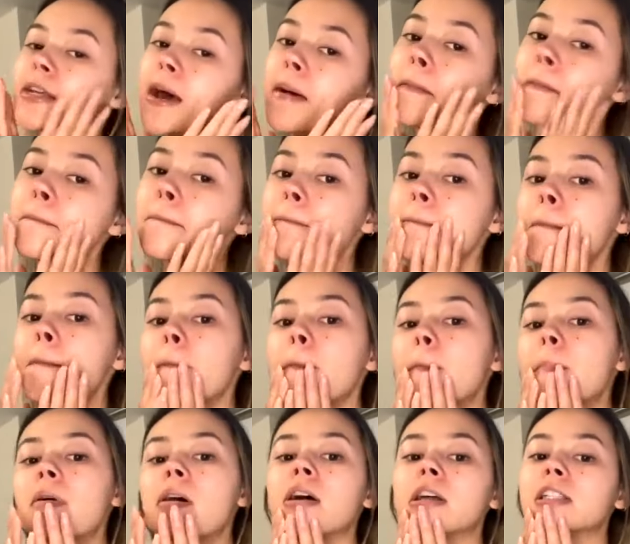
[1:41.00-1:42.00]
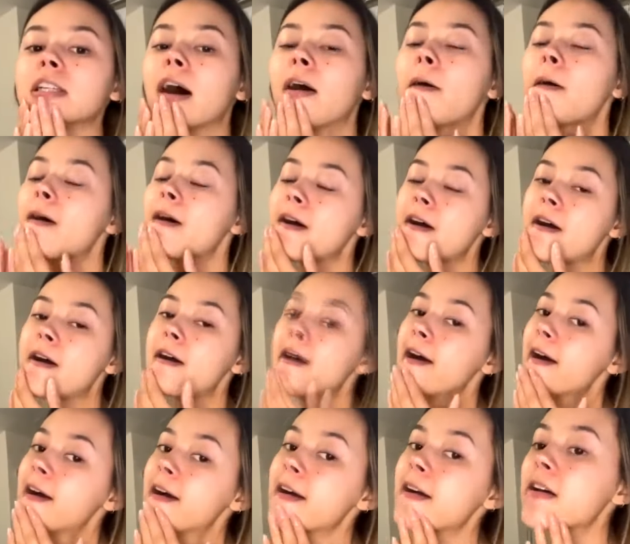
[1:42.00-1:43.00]
some. So
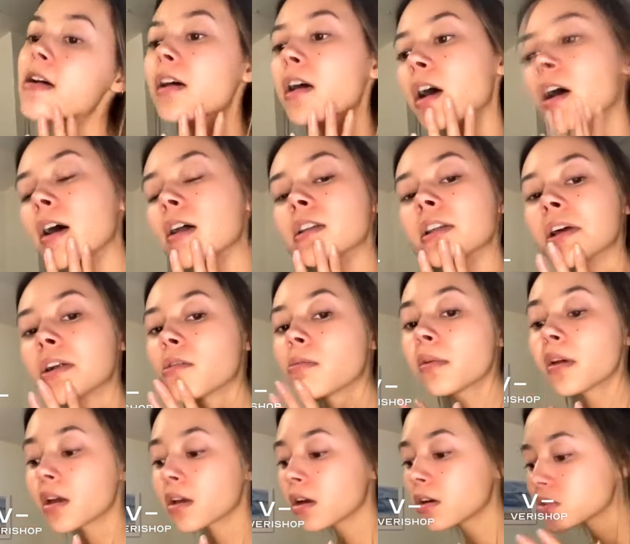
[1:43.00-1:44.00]
a little bit